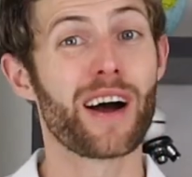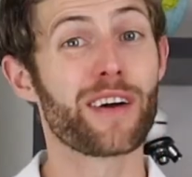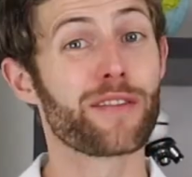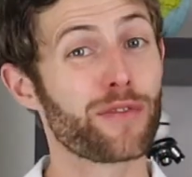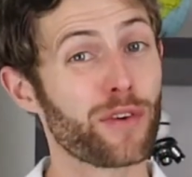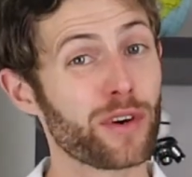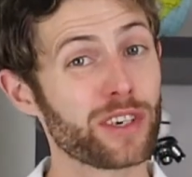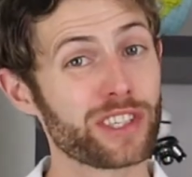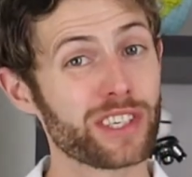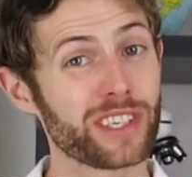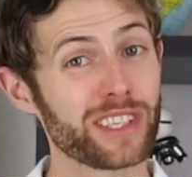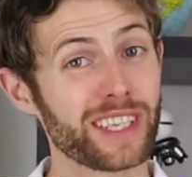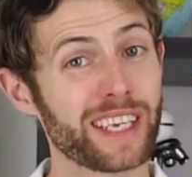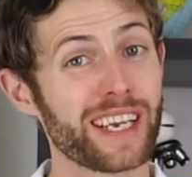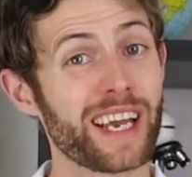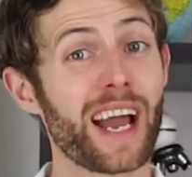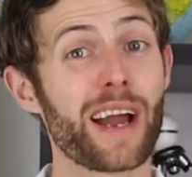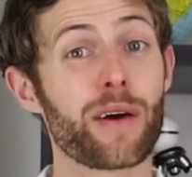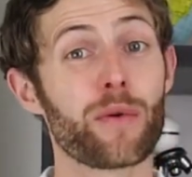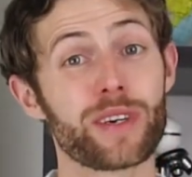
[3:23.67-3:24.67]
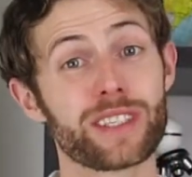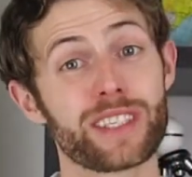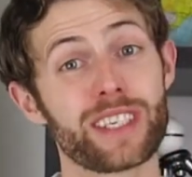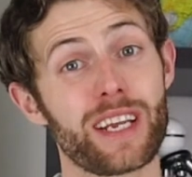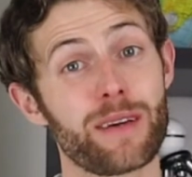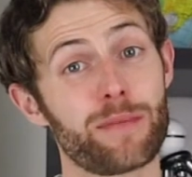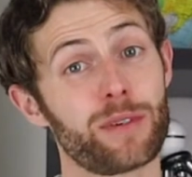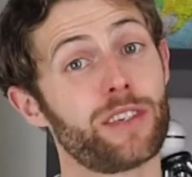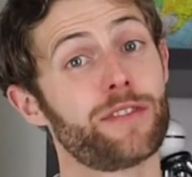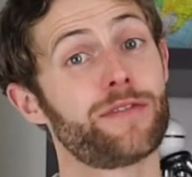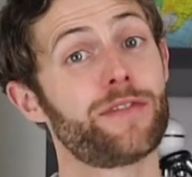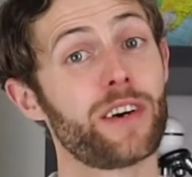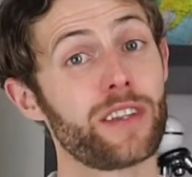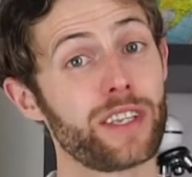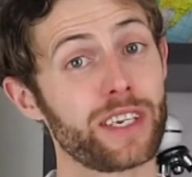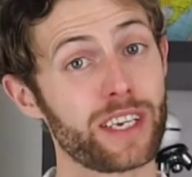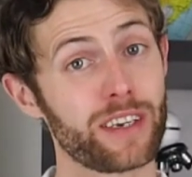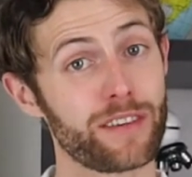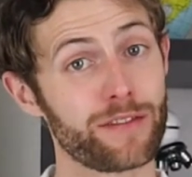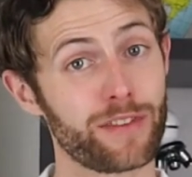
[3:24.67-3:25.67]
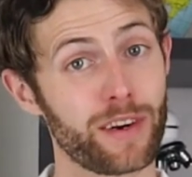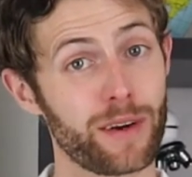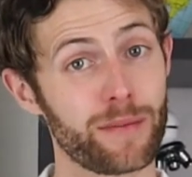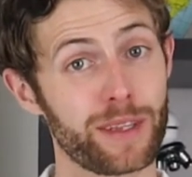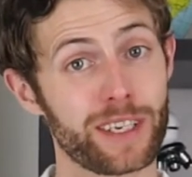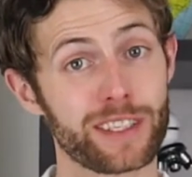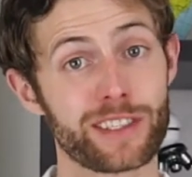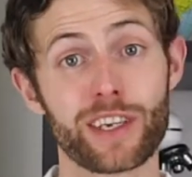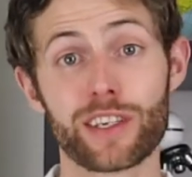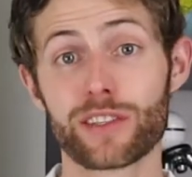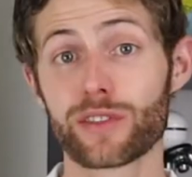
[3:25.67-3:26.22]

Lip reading: Unfortunately, I wasn't able to fully confirm this,